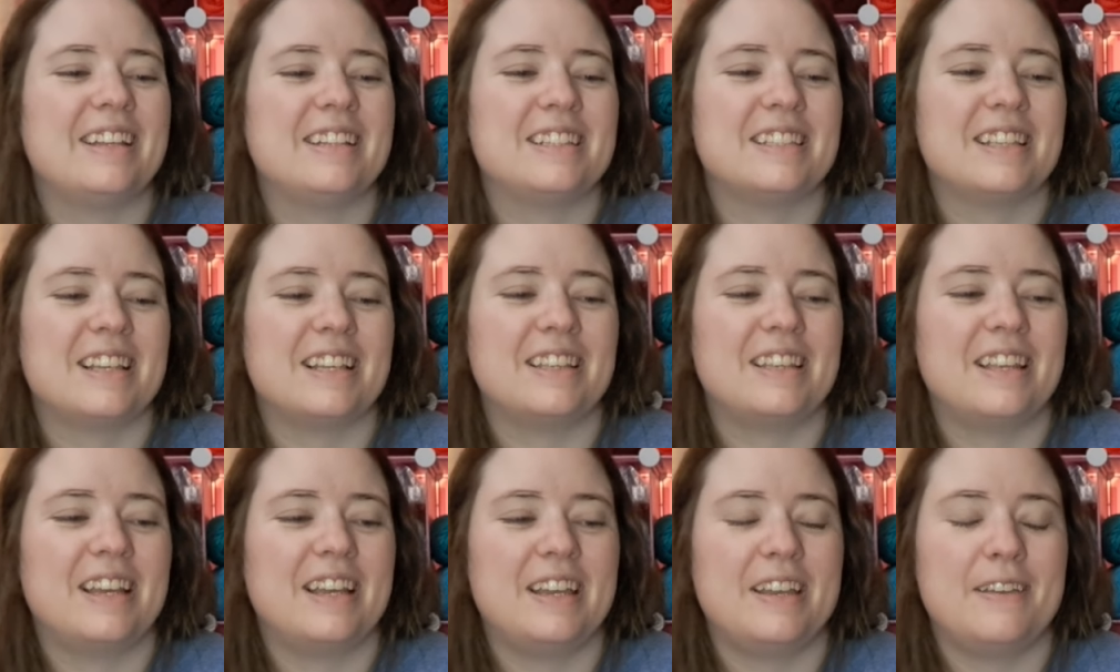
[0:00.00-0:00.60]
he
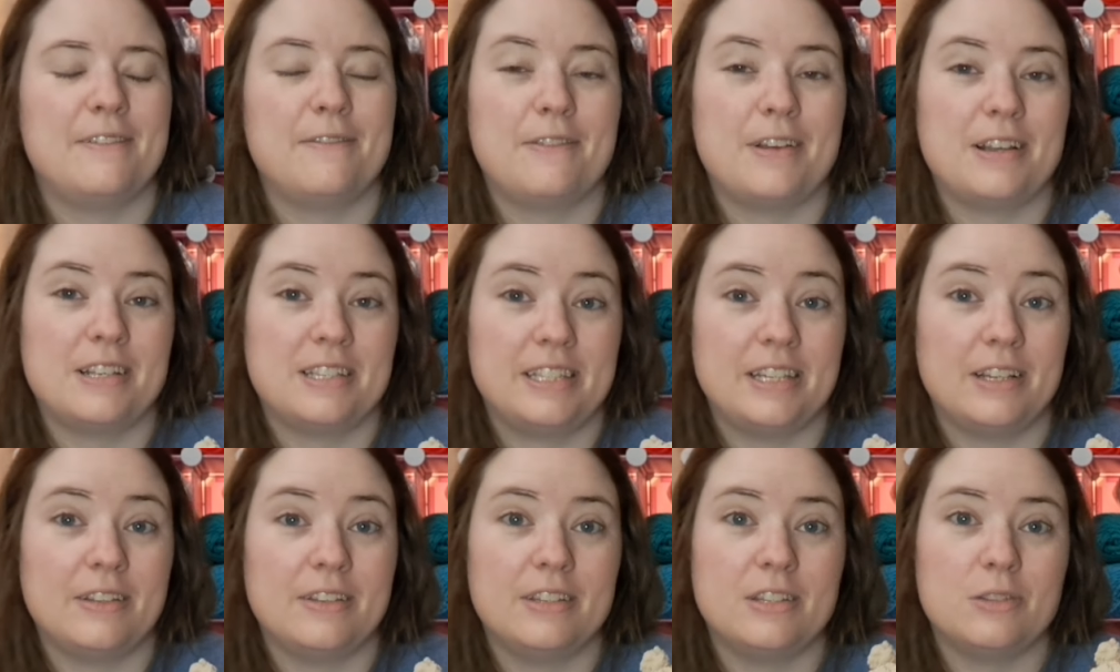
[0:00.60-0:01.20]
said that if I
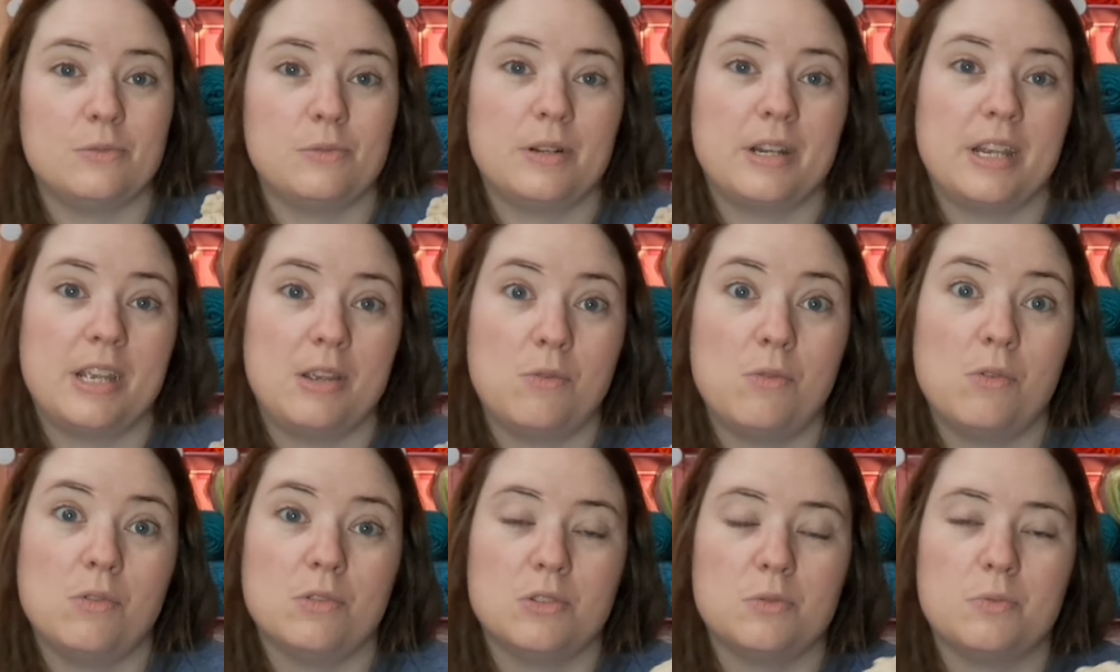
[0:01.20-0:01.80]
sell this one, he
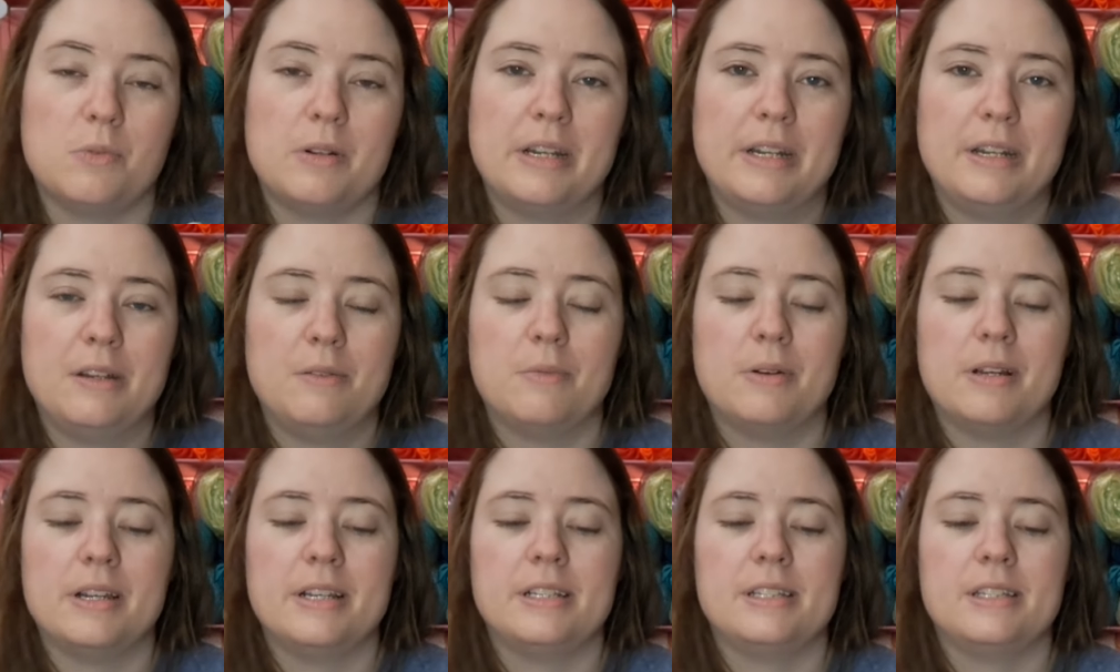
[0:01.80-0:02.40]
wants one
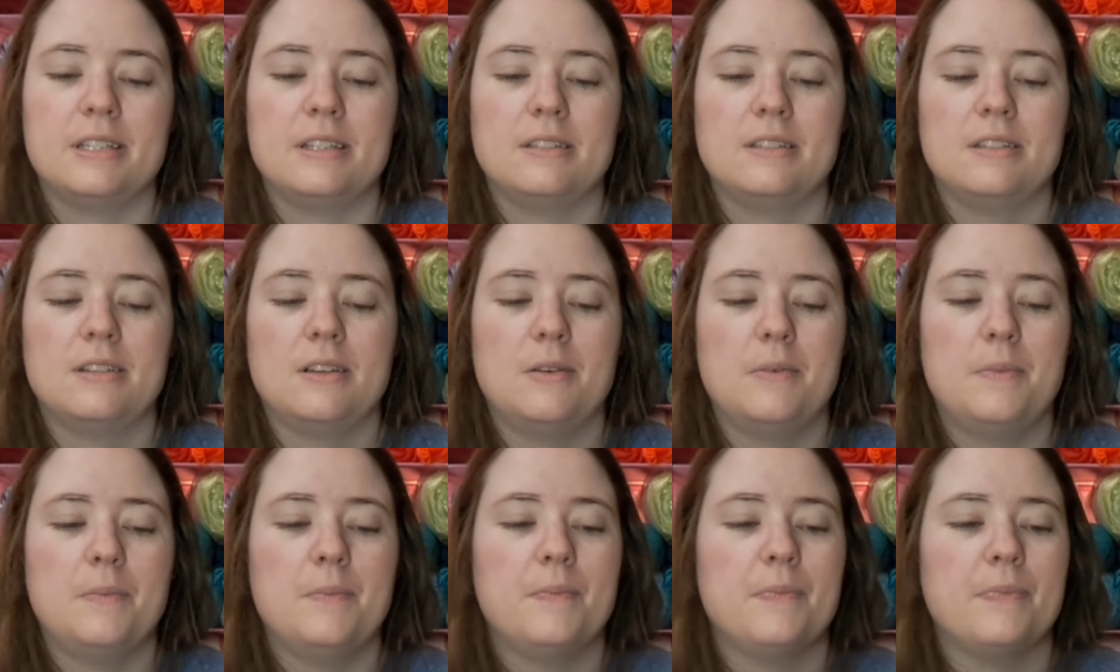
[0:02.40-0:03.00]
anyways.
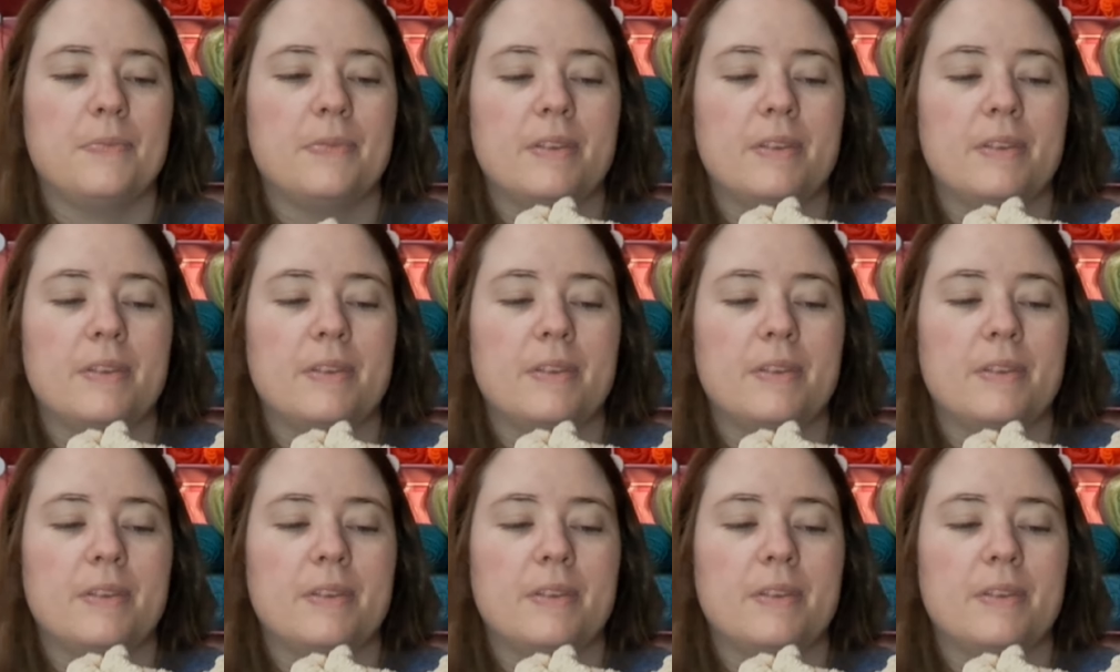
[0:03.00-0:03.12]
So,